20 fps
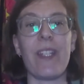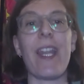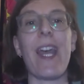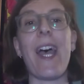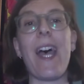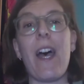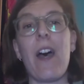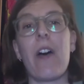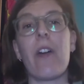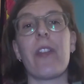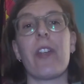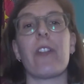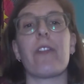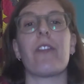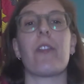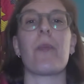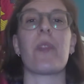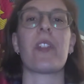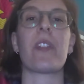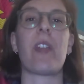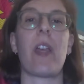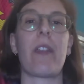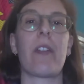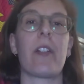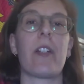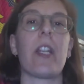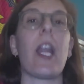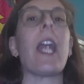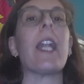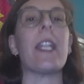Now they're from
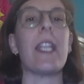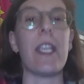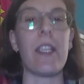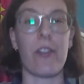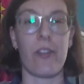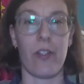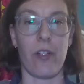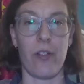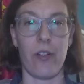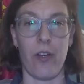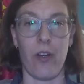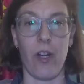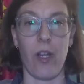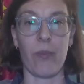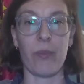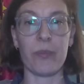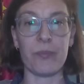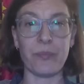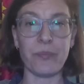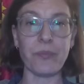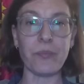Southern and Eastern Europe.